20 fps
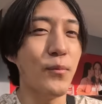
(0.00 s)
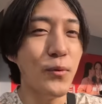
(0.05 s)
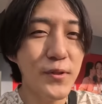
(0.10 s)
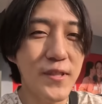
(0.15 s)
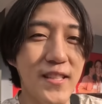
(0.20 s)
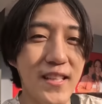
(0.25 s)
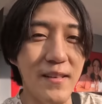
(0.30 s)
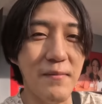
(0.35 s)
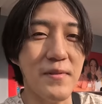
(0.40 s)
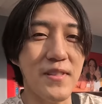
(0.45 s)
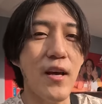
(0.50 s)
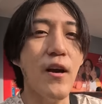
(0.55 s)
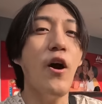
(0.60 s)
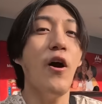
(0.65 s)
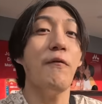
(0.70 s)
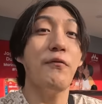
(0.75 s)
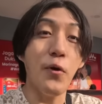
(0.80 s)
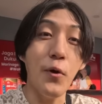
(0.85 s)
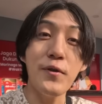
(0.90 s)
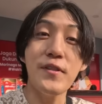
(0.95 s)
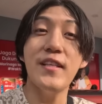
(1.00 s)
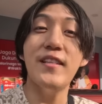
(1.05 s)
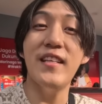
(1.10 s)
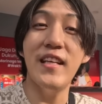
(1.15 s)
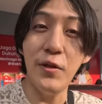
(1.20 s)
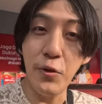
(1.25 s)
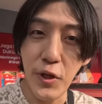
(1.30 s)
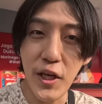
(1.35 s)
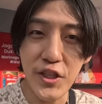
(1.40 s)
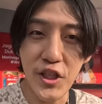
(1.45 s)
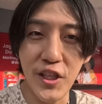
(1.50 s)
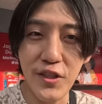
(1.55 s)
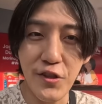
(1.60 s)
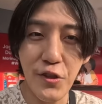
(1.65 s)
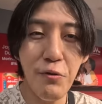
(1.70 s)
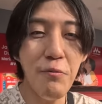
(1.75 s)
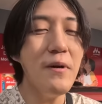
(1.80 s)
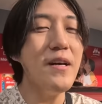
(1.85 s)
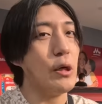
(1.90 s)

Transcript: Muslims, of course in Indonesia too.